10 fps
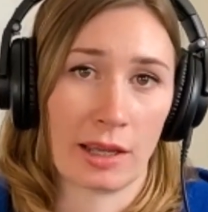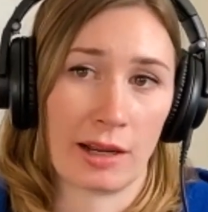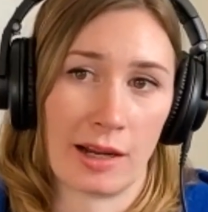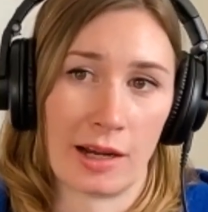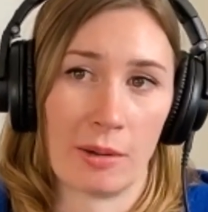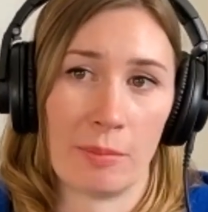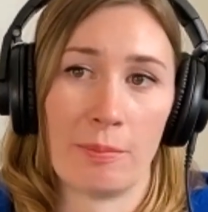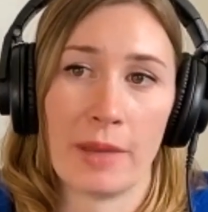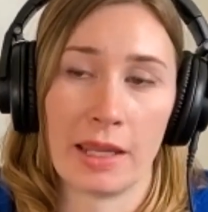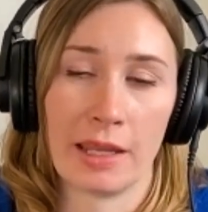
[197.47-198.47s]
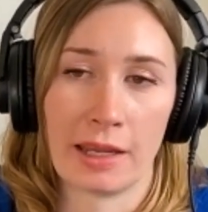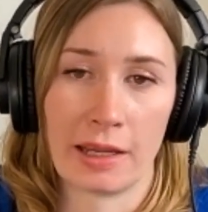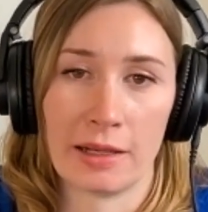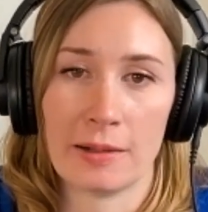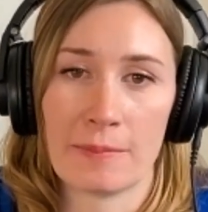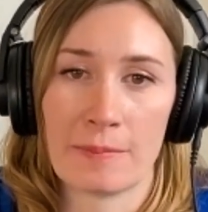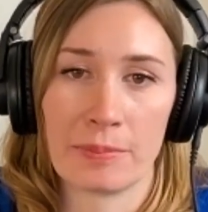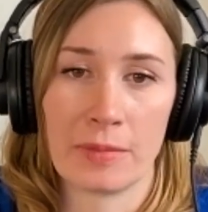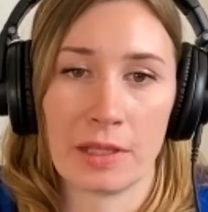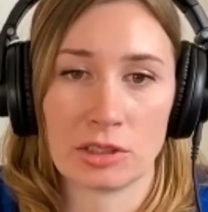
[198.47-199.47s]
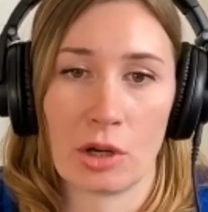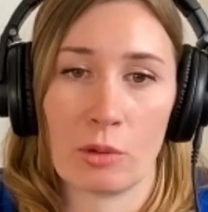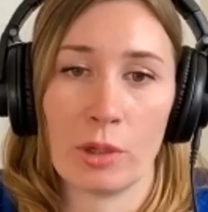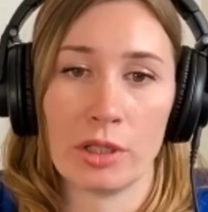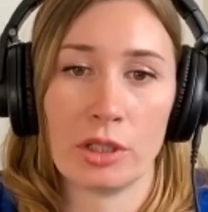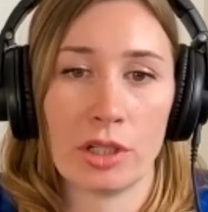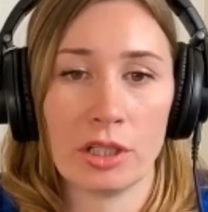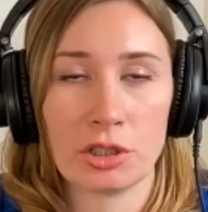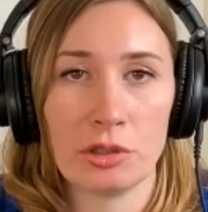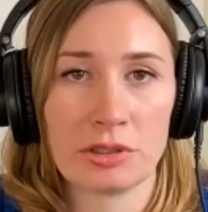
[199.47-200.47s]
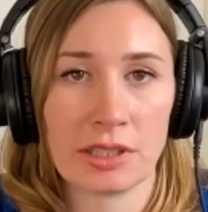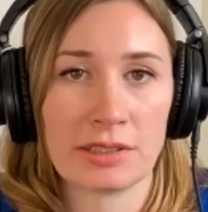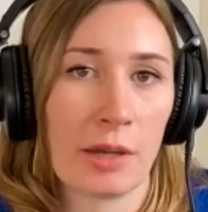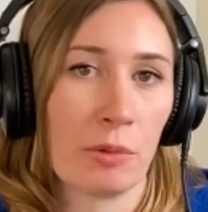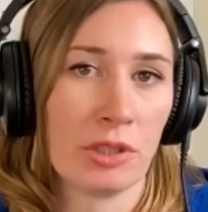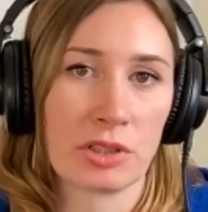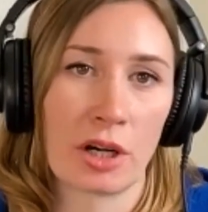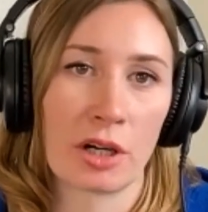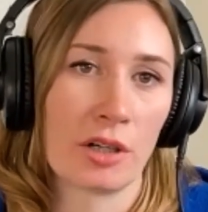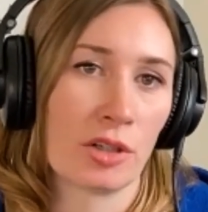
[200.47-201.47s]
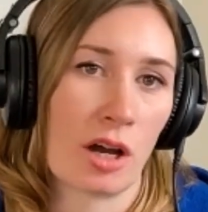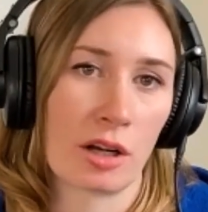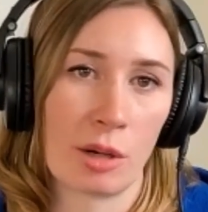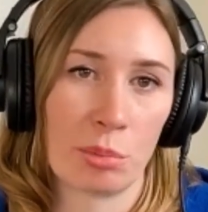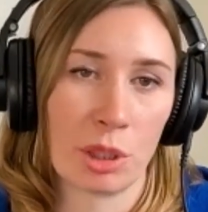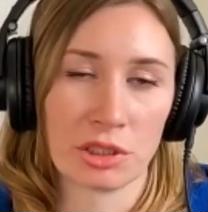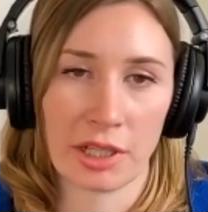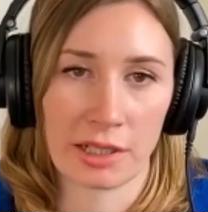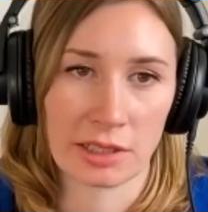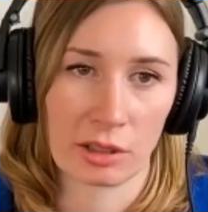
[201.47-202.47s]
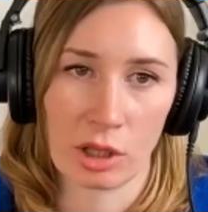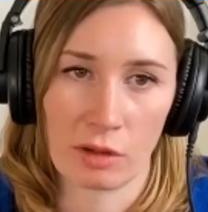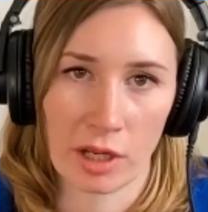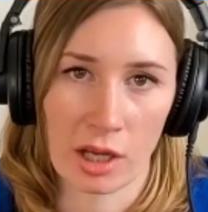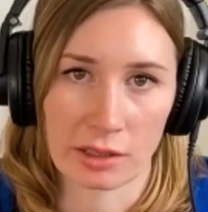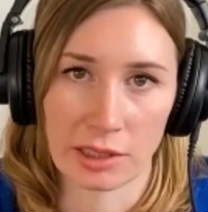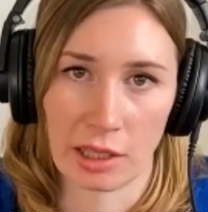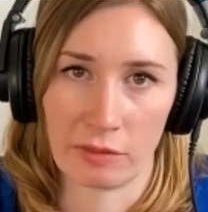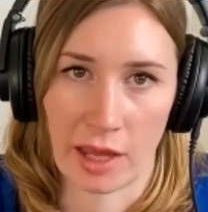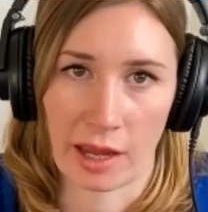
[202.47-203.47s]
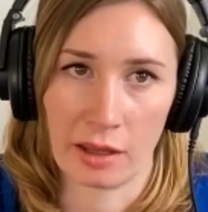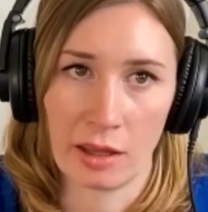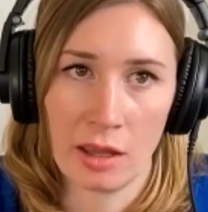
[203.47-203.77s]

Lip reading: And so when you're introducing, say we start our dog on birch, anise, and clove, a cocktail of that.